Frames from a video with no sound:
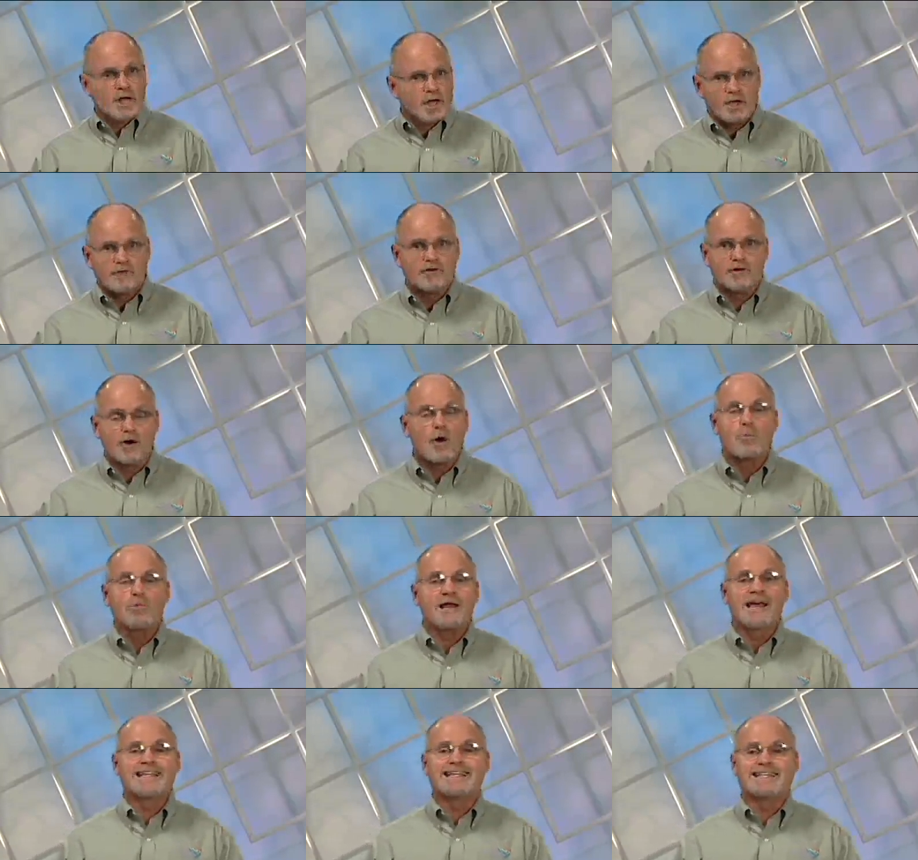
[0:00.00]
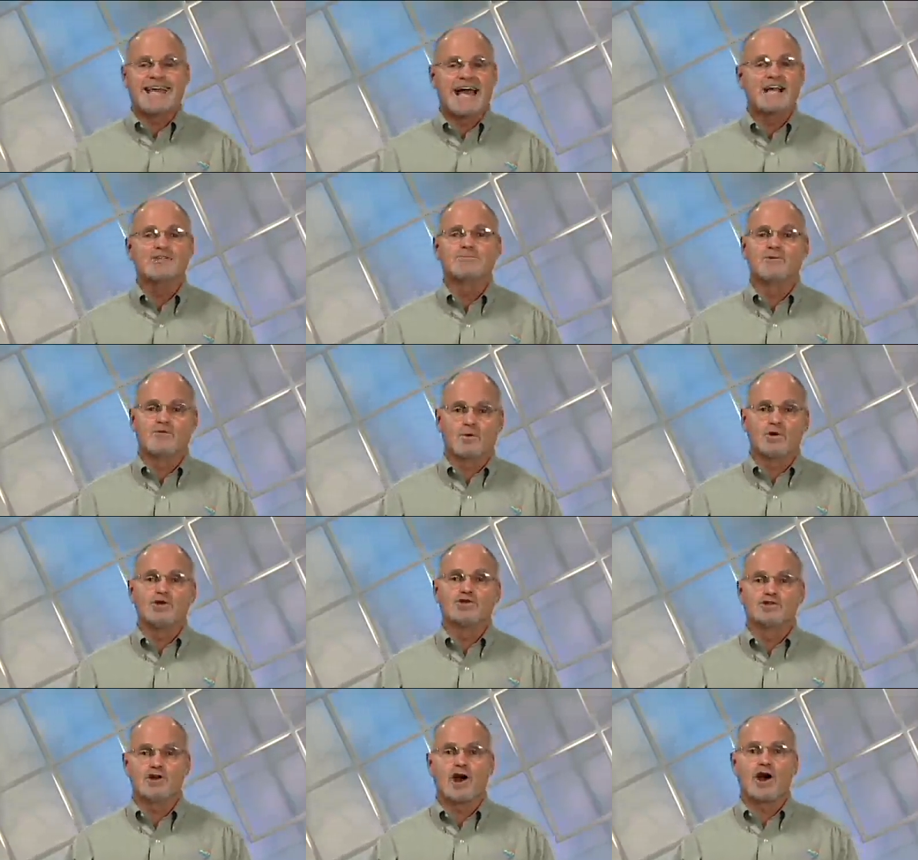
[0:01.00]
If you don't plan the task before you
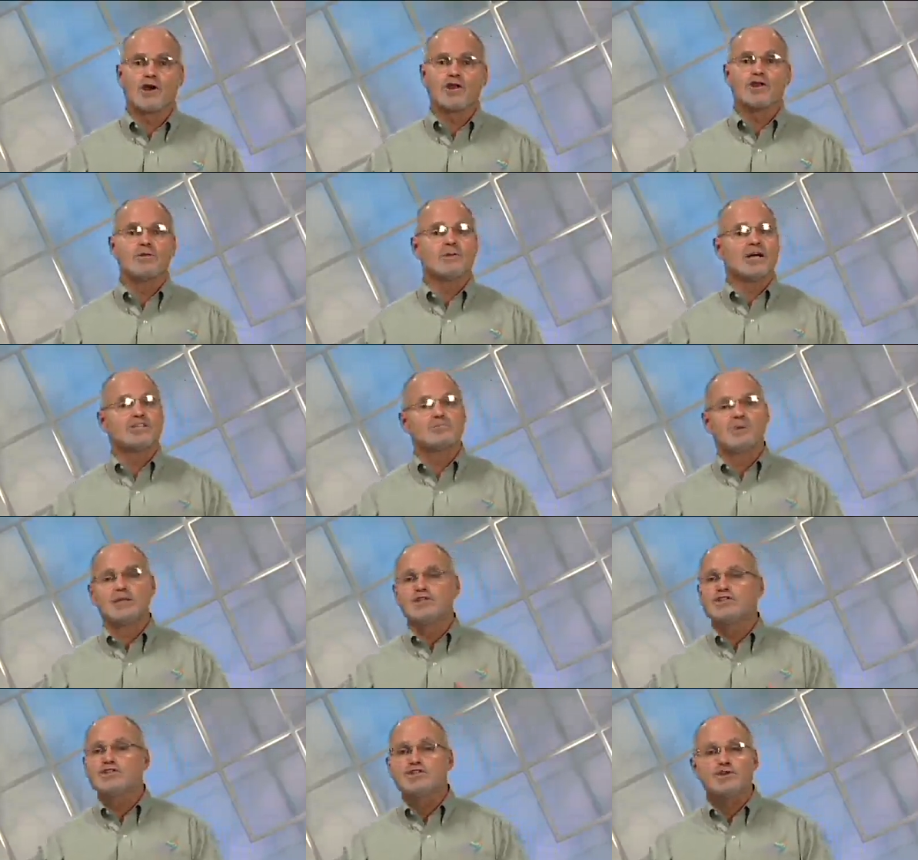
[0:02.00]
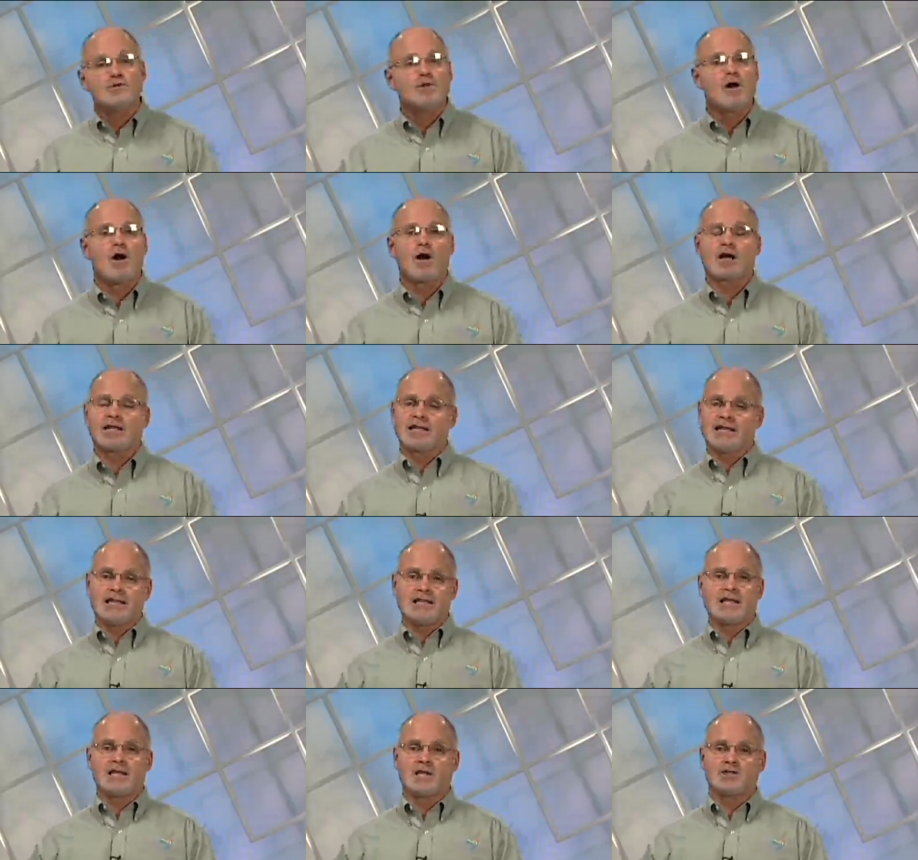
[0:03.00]
start, you might spend too long
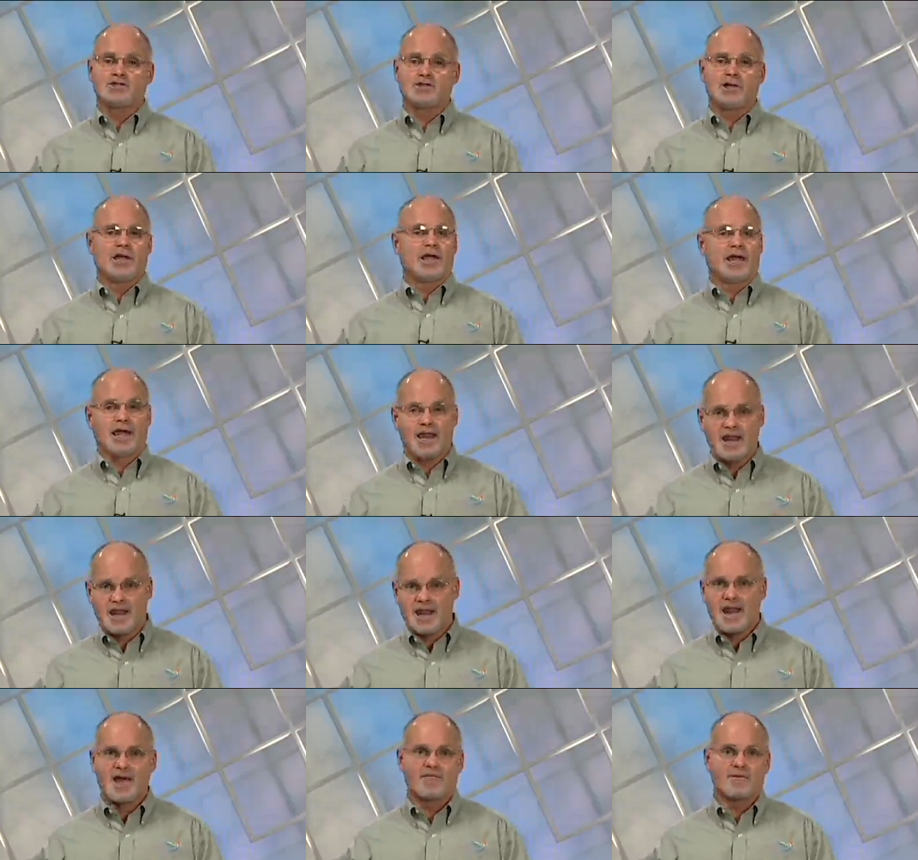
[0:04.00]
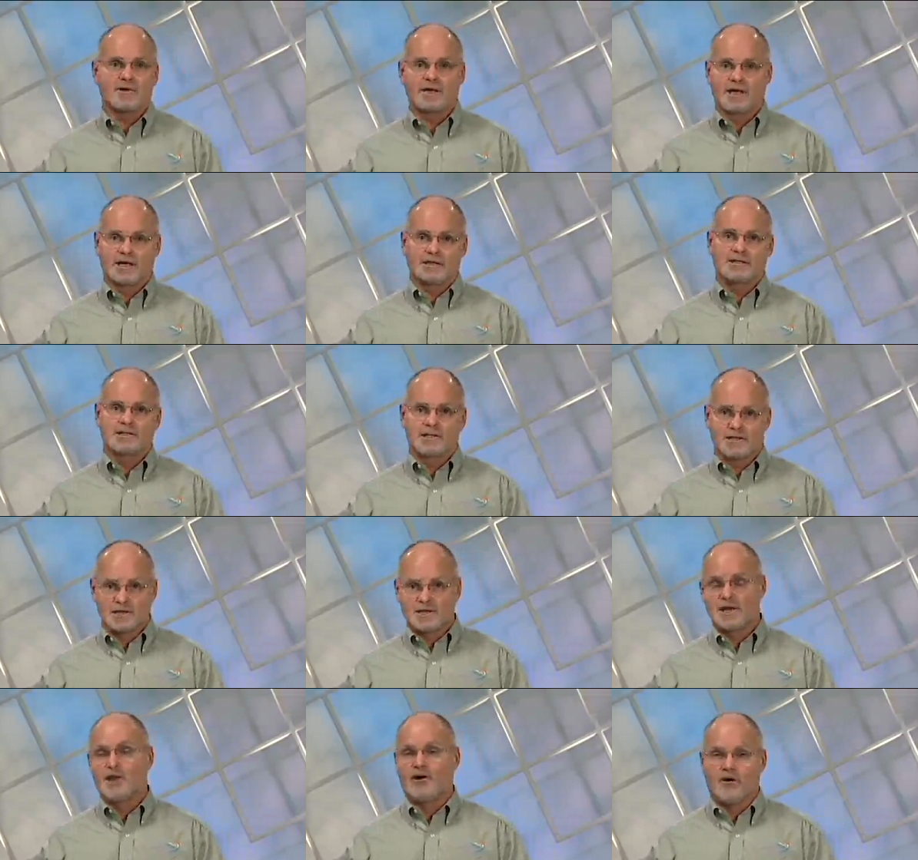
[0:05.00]
cleaning the kitchen and never get to the
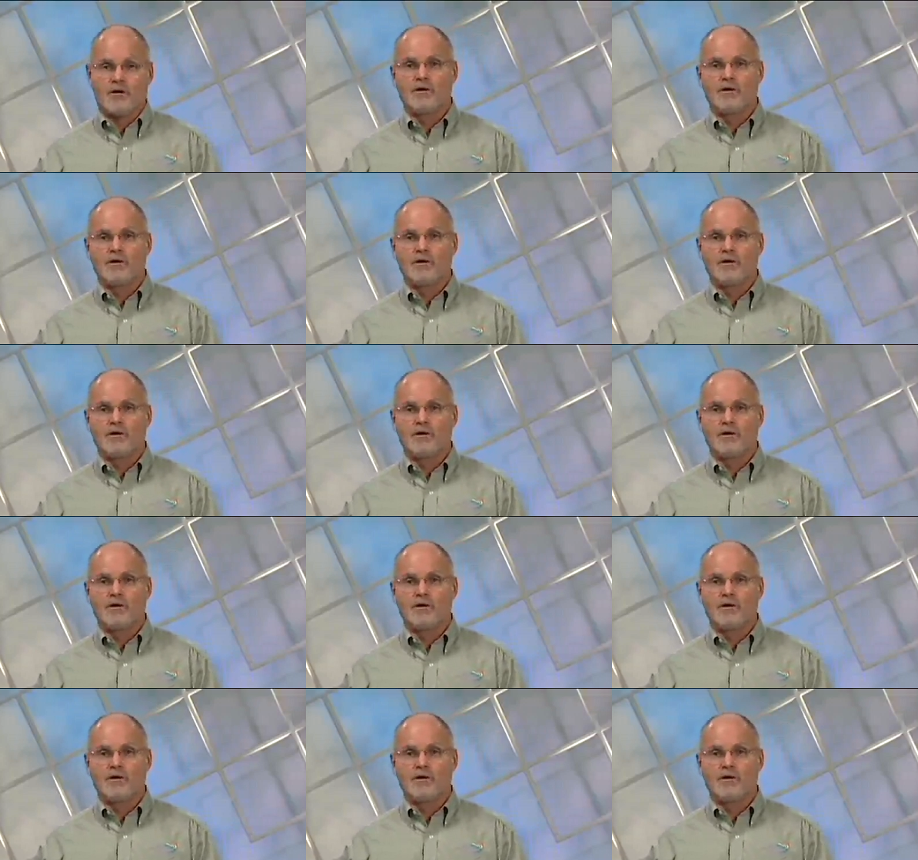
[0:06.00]
dinner.